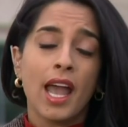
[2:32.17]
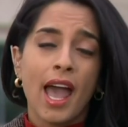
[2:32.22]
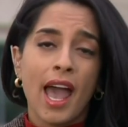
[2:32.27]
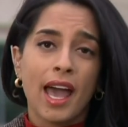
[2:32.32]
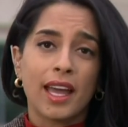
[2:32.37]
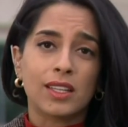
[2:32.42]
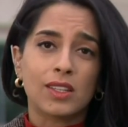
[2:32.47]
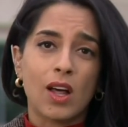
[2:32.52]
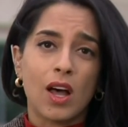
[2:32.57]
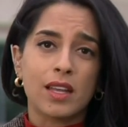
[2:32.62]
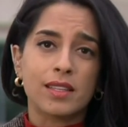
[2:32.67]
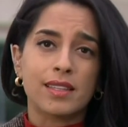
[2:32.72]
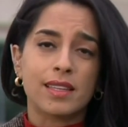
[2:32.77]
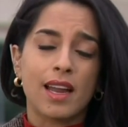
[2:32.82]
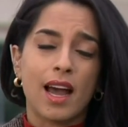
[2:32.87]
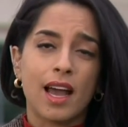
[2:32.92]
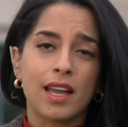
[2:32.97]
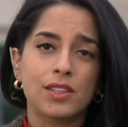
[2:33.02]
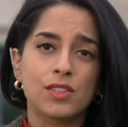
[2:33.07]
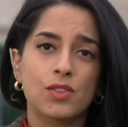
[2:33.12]
at Clawson
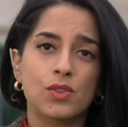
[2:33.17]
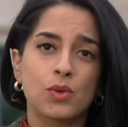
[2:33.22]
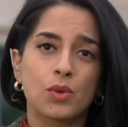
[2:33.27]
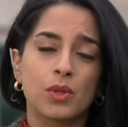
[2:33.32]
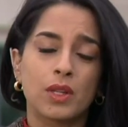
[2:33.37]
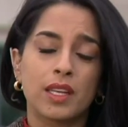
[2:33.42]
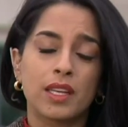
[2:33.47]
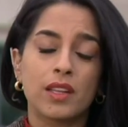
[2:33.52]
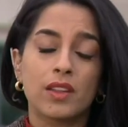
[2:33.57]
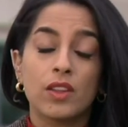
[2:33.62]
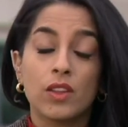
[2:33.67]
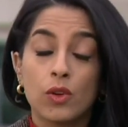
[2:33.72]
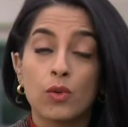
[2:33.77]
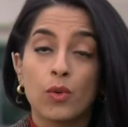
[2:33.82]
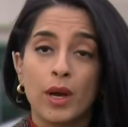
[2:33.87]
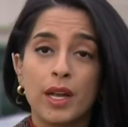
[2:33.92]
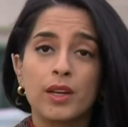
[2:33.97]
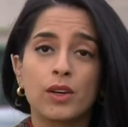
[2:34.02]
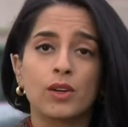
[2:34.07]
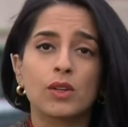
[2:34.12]
High School and in the
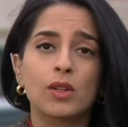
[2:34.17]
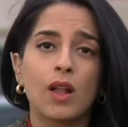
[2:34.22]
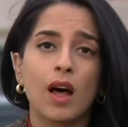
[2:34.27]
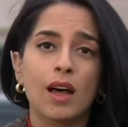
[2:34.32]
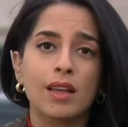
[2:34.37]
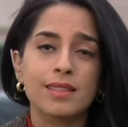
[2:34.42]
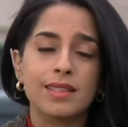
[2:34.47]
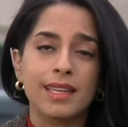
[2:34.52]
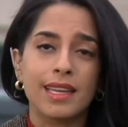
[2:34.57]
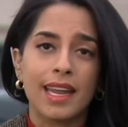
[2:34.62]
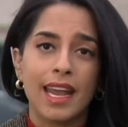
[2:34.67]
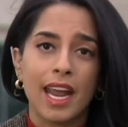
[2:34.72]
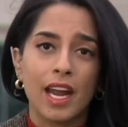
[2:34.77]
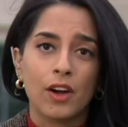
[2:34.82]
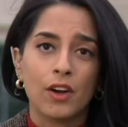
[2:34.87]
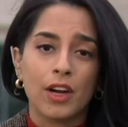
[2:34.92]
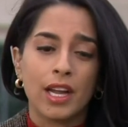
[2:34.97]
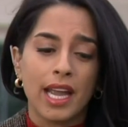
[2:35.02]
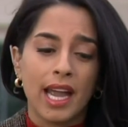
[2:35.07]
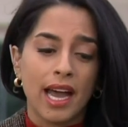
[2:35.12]
greater Clawson
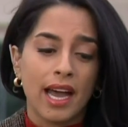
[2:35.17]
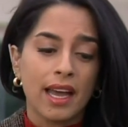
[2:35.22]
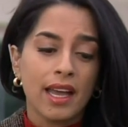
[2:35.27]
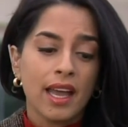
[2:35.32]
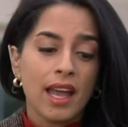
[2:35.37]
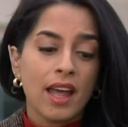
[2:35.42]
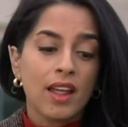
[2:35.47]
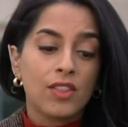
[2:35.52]
area.